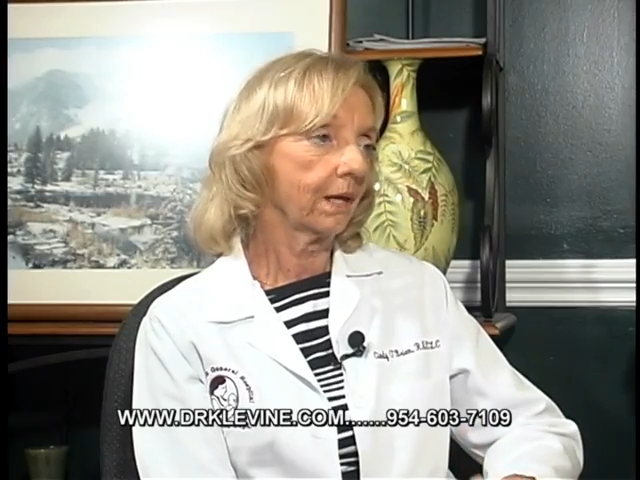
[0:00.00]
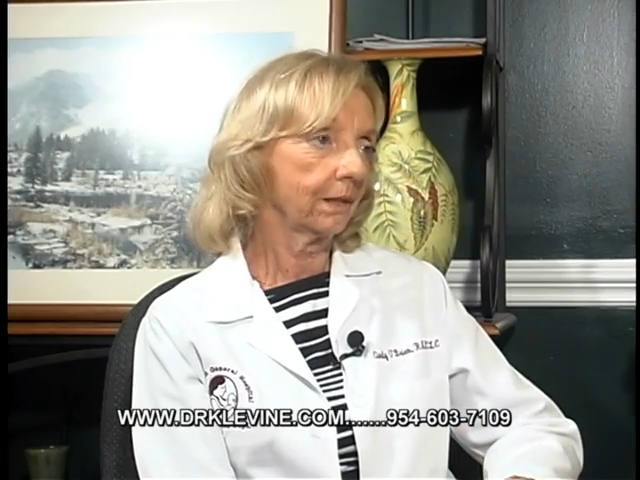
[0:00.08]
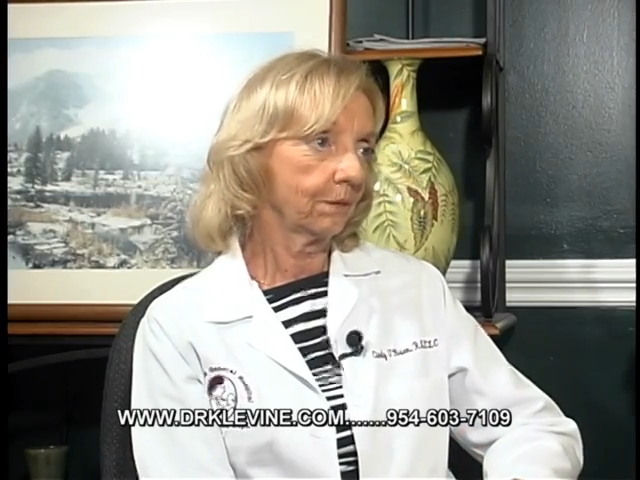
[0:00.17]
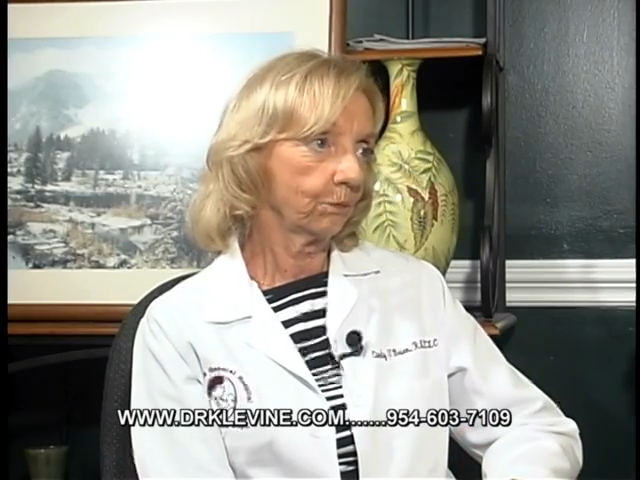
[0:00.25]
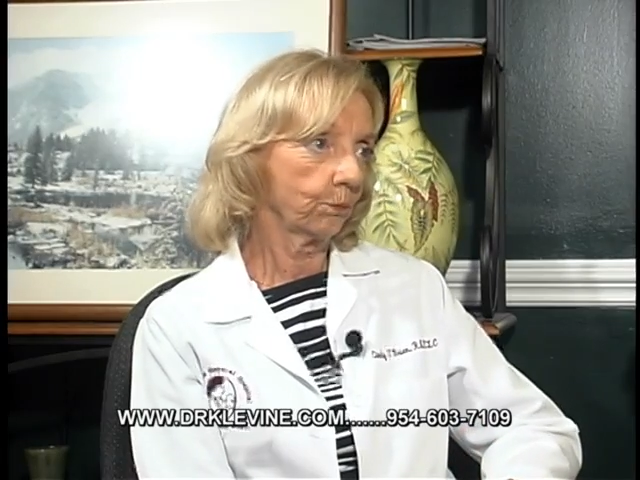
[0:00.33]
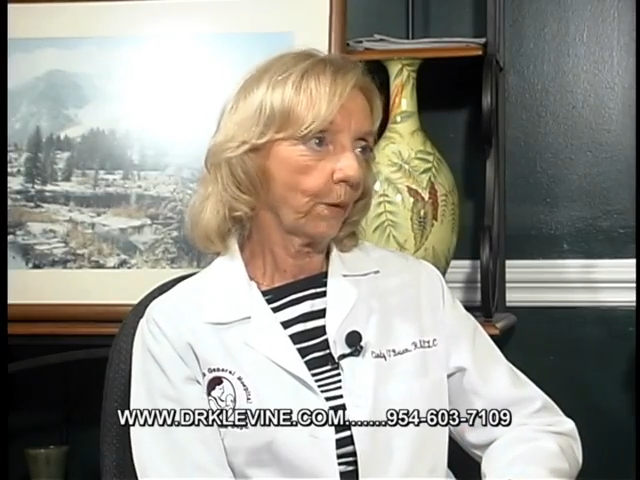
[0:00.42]

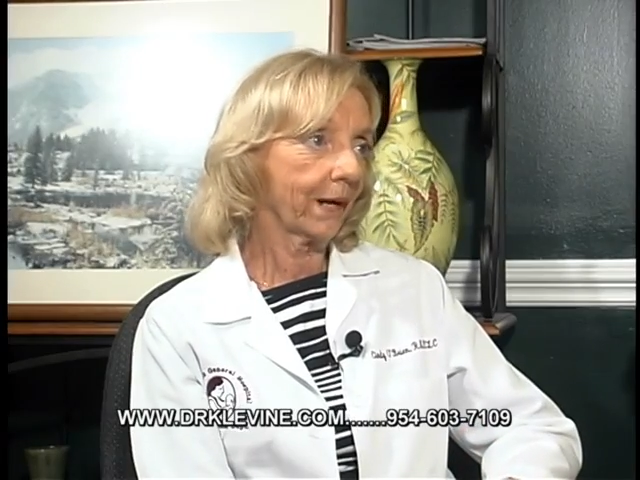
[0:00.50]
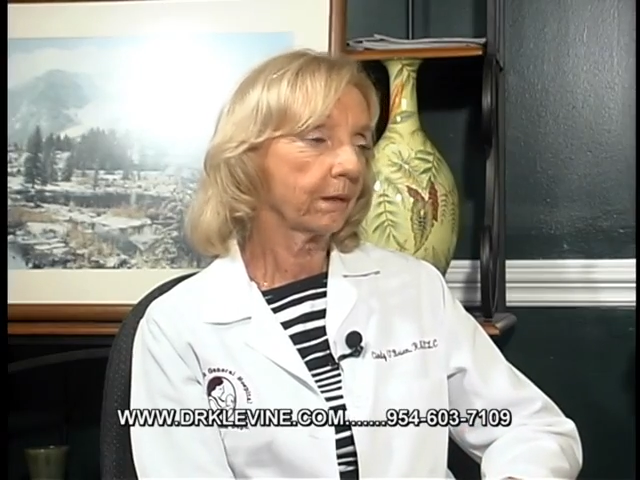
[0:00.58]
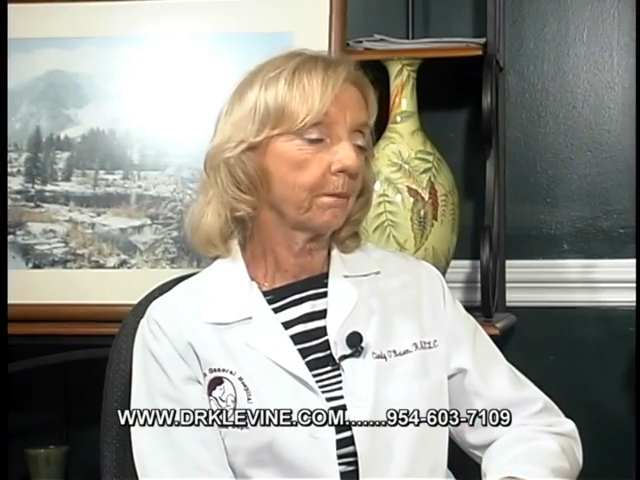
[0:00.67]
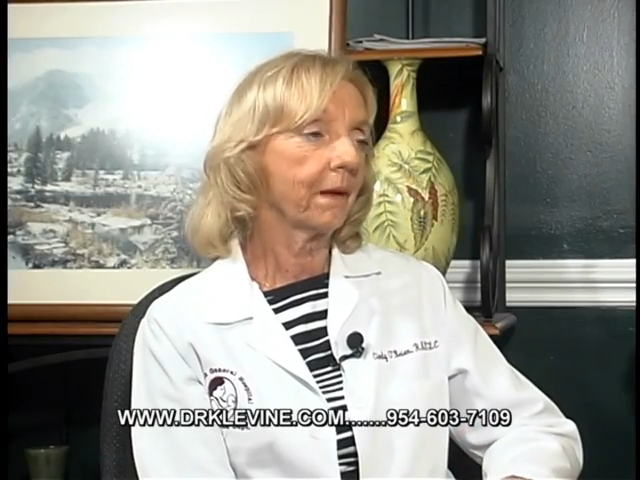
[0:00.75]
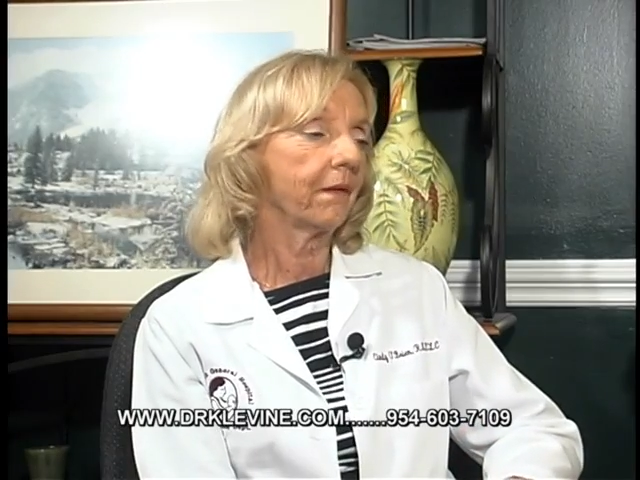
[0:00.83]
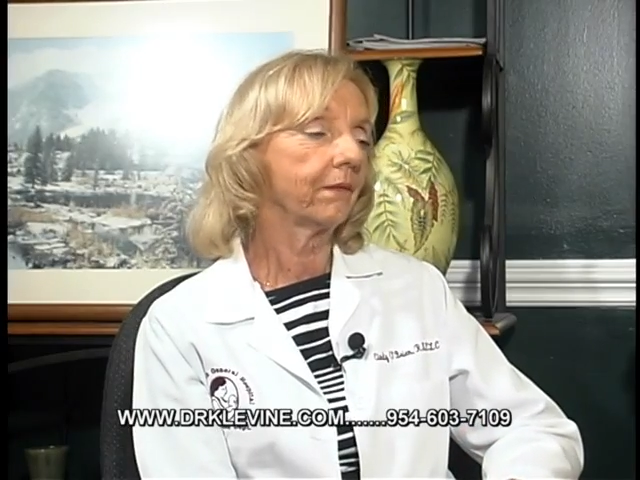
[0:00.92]
and
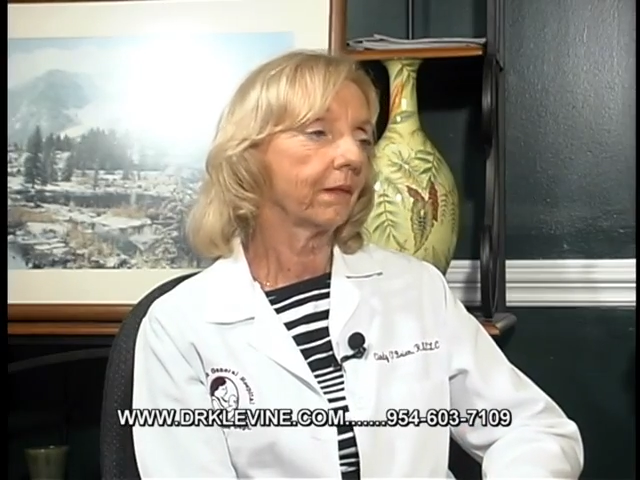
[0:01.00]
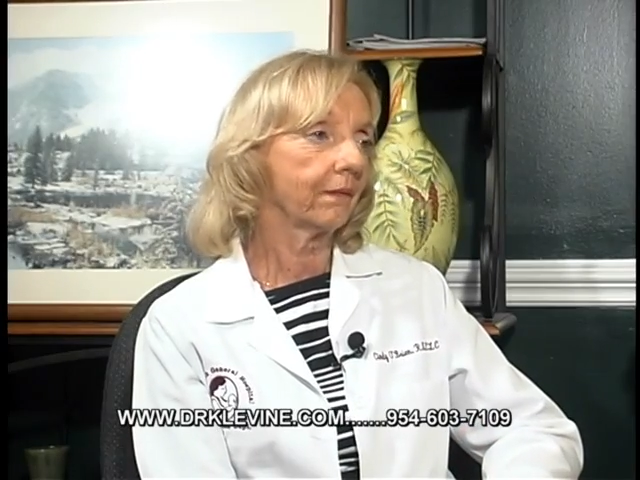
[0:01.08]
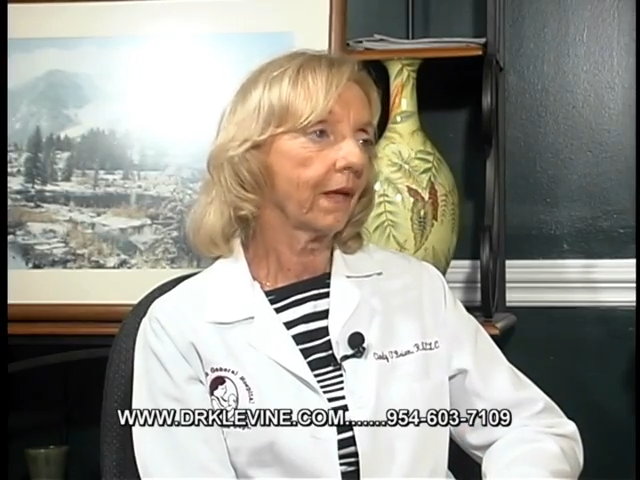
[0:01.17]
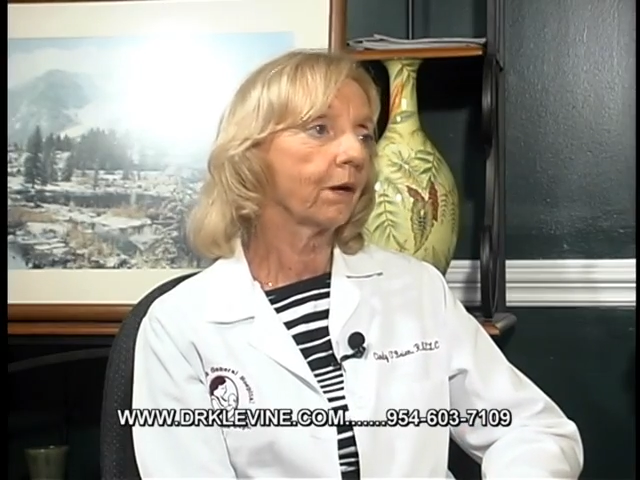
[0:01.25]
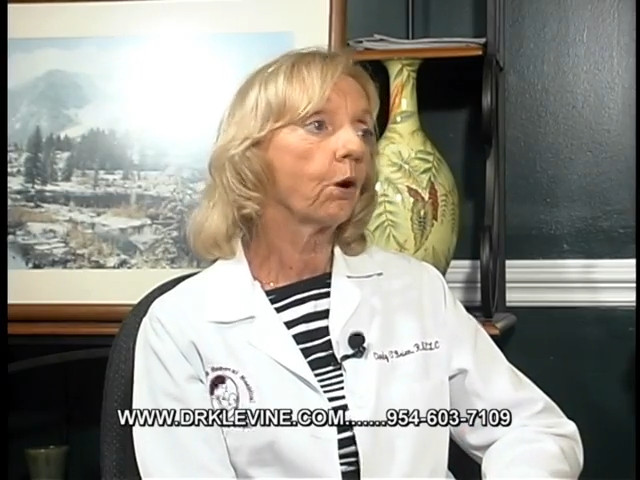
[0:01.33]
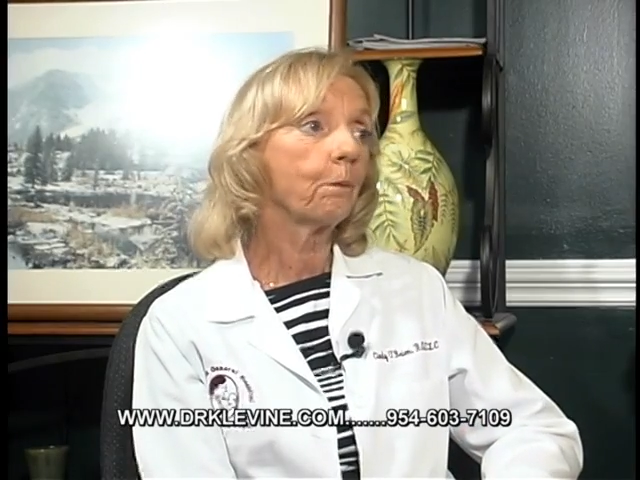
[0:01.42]
recommend that
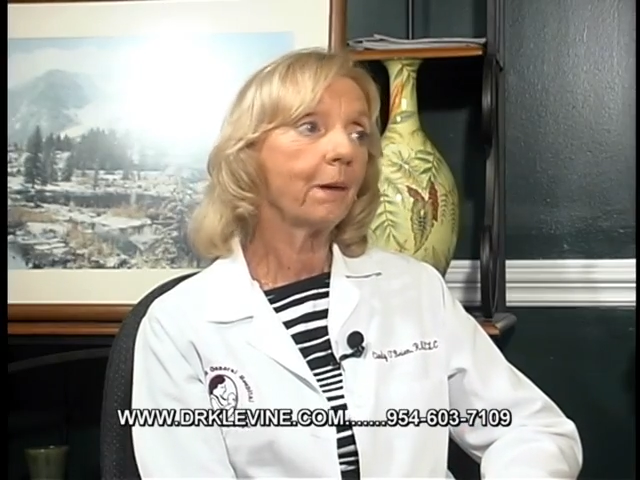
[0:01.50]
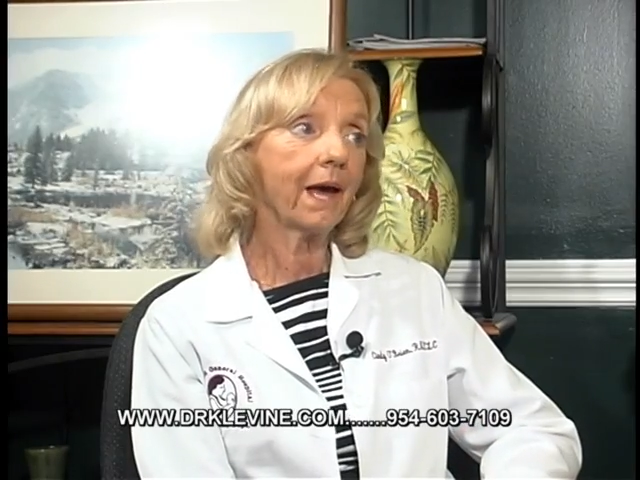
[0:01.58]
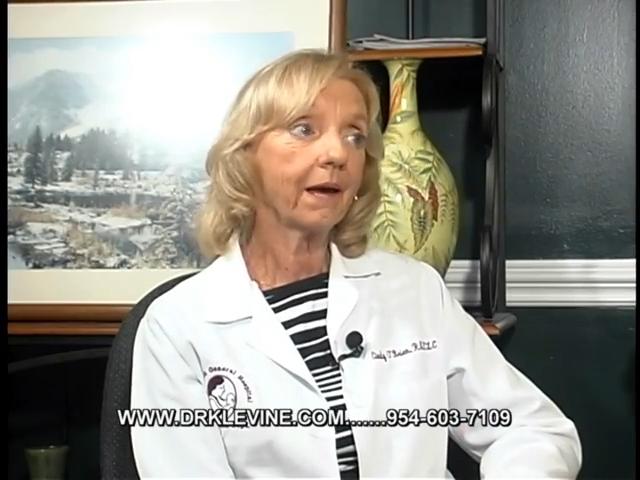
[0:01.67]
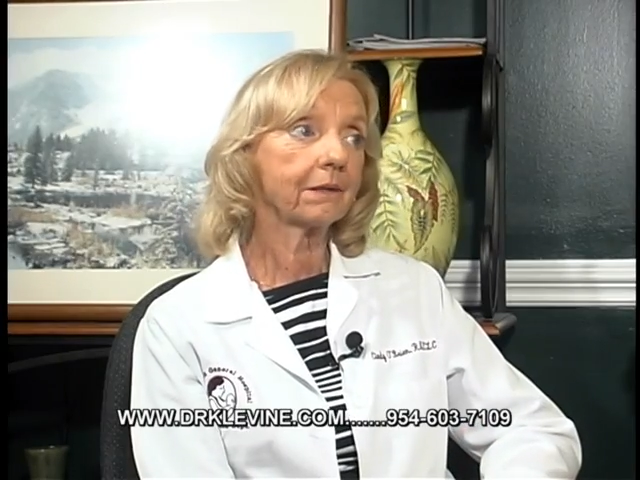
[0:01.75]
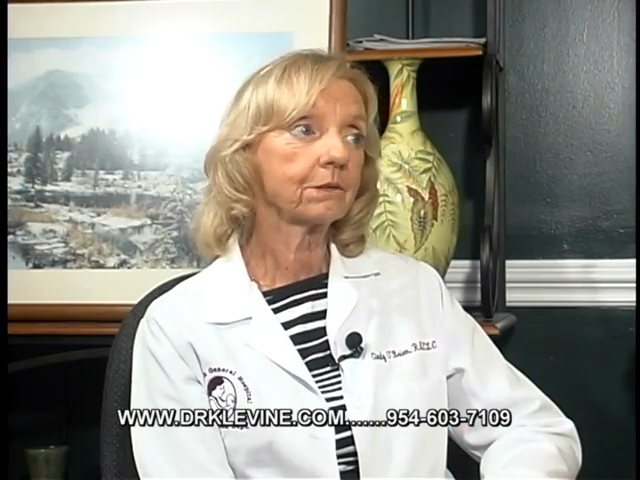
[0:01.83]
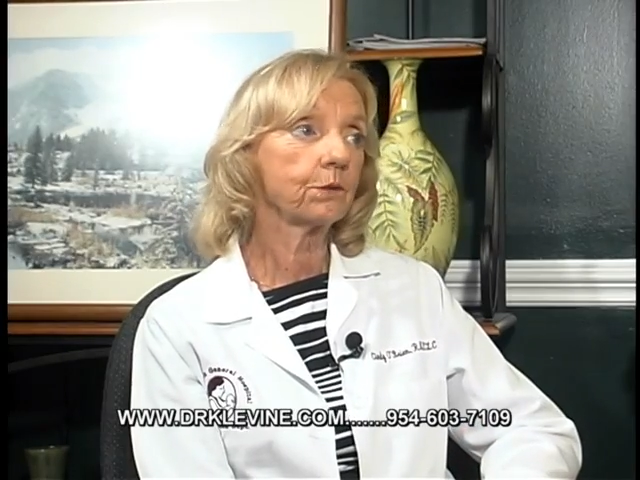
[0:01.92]
they go
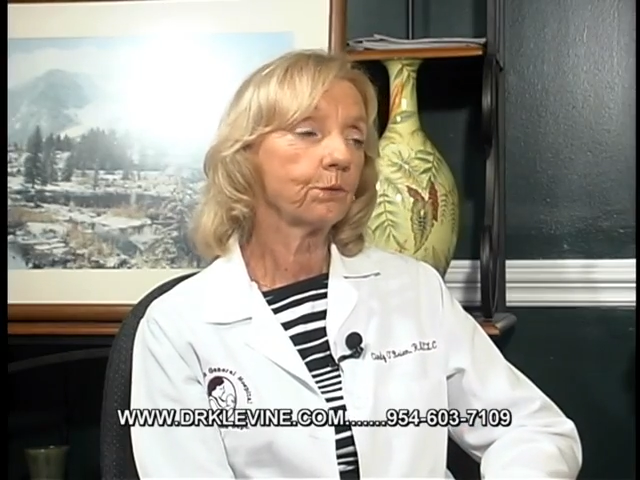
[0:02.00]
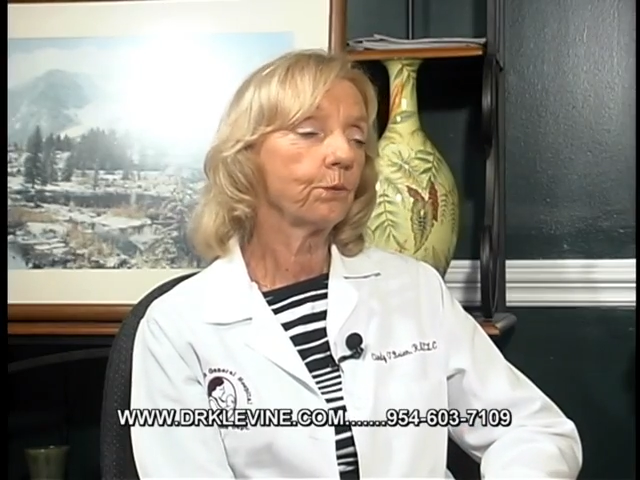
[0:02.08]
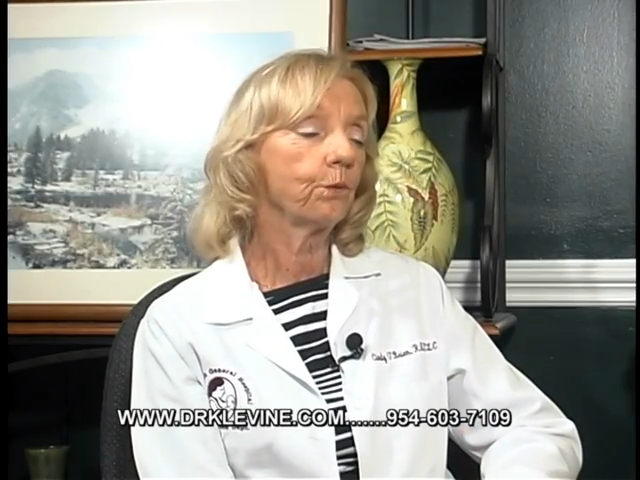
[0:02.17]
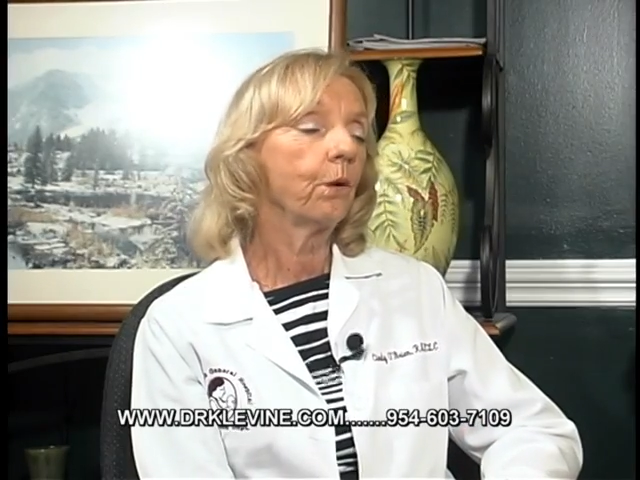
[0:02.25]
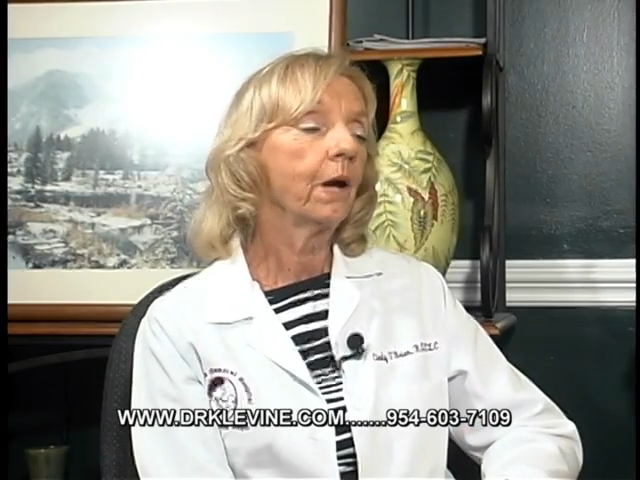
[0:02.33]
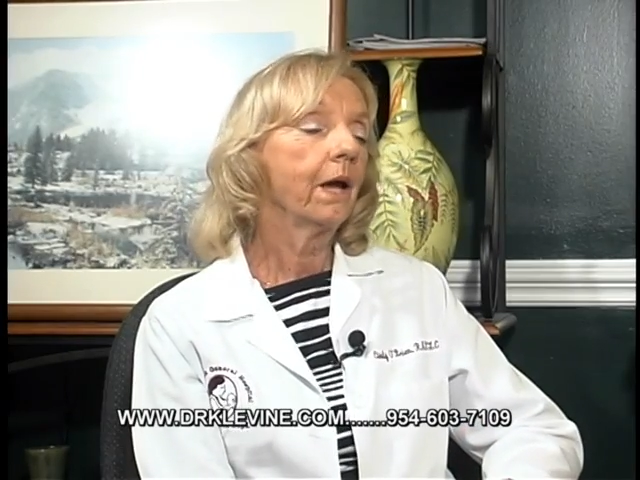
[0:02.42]
back
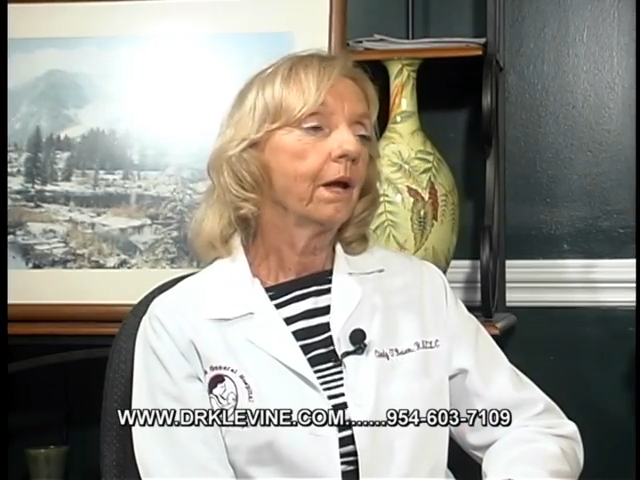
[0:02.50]
to